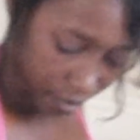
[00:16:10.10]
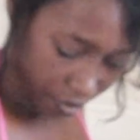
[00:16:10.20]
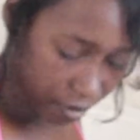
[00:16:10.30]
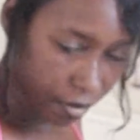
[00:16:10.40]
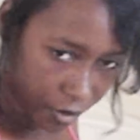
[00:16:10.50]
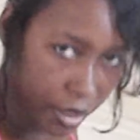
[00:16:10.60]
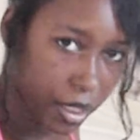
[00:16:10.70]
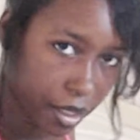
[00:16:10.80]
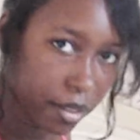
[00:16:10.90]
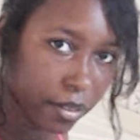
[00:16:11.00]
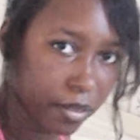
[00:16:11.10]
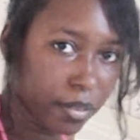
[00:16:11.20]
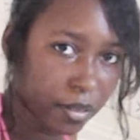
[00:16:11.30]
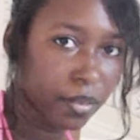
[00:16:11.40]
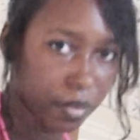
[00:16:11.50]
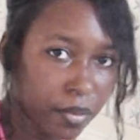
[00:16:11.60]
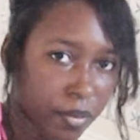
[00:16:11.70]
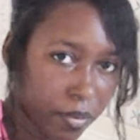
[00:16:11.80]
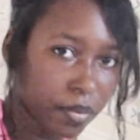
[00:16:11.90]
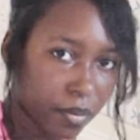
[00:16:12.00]
we want to give the, yeah. the guy
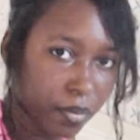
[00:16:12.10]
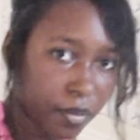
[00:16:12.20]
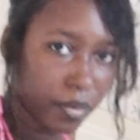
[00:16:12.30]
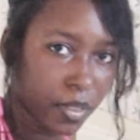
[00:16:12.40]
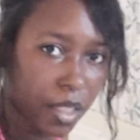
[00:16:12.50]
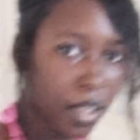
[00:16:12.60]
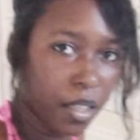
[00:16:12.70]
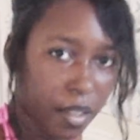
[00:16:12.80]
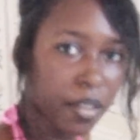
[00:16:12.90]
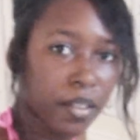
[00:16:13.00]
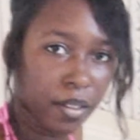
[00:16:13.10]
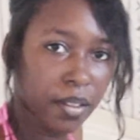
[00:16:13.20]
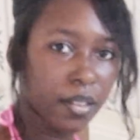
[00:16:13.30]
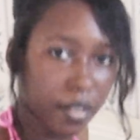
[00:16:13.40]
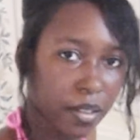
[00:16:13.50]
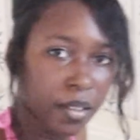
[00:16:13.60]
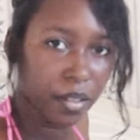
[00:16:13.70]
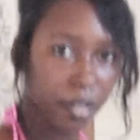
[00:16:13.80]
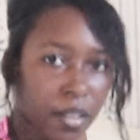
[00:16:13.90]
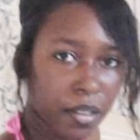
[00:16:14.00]
fans s-
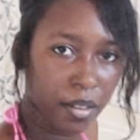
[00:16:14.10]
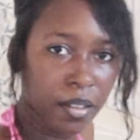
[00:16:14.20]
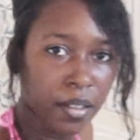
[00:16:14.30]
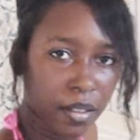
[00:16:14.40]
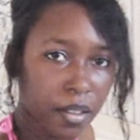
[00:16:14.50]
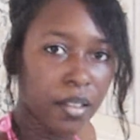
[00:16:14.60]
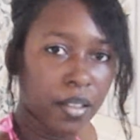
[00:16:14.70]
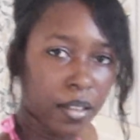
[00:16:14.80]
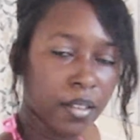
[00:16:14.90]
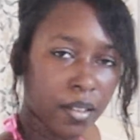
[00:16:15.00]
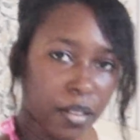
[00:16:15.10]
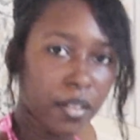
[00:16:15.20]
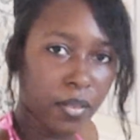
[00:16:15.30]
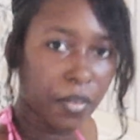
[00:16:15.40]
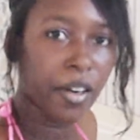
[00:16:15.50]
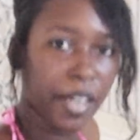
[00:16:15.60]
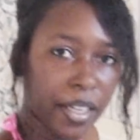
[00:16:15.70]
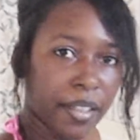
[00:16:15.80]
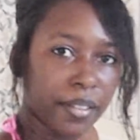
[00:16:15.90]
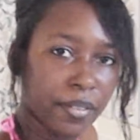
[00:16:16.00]
some of what they got to look for on the right,
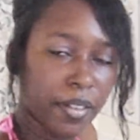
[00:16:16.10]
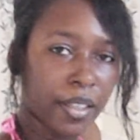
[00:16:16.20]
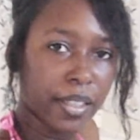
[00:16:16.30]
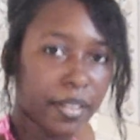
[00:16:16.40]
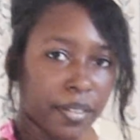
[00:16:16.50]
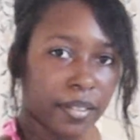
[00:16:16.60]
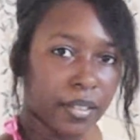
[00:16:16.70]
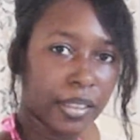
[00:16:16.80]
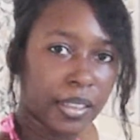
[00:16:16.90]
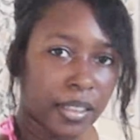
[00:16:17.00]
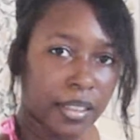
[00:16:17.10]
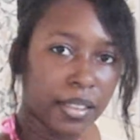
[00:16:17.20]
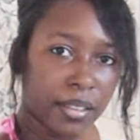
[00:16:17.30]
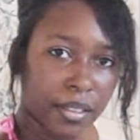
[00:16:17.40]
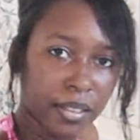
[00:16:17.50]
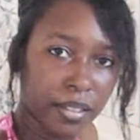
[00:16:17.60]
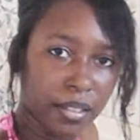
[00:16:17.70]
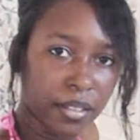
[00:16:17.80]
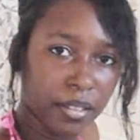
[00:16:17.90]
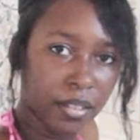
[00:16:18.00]
DVD. Right. Now, um,
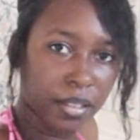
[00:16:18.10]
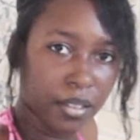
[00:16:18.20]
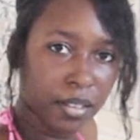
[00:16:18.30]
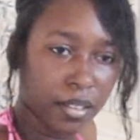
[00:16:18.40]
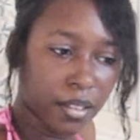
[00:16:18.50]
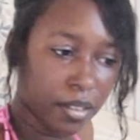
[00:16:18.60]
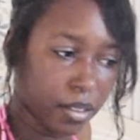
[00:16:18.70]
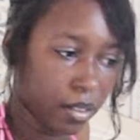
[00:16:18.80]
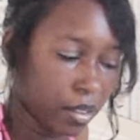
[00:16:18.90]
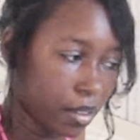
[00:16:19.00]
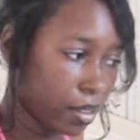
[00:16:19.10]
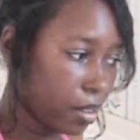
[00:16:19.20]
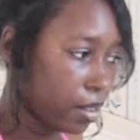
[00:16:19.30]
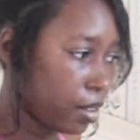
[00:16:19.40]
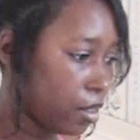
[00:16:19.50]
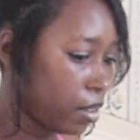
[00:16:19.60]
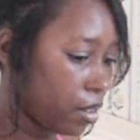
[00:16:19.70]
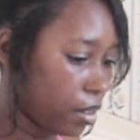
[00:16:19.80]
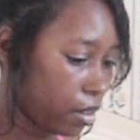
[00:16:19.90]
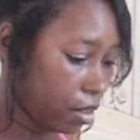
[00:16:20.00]
the chocolate covered cherry.
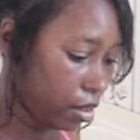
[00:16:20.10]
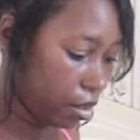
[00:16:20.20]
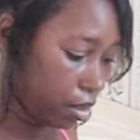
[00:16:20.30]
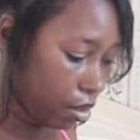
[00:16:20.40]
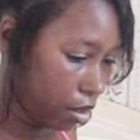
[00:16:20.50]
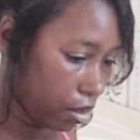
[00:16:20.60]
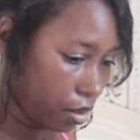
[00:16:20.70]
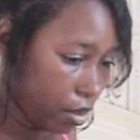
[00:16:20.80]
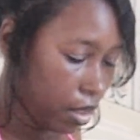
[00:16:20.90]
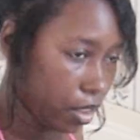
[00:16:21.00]
What, what are you talking about in that?